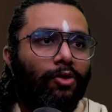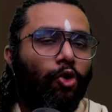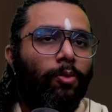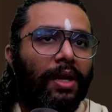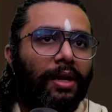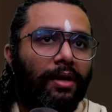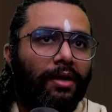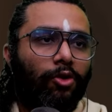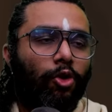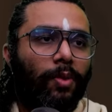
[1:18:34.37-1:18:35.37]
Komal
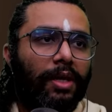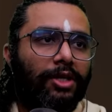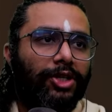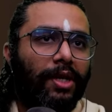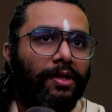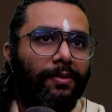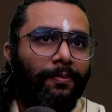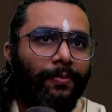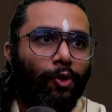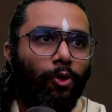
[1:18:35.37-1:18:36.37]
Nishada,
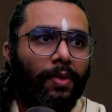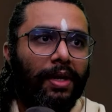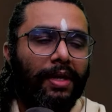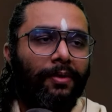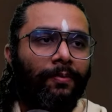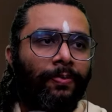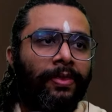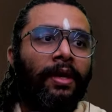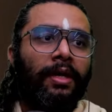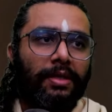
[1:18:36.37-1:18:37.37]
Komal Ni.
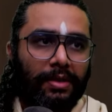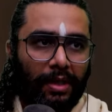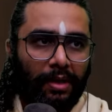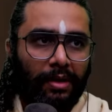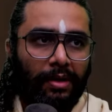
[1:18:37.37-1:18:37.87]
Sa,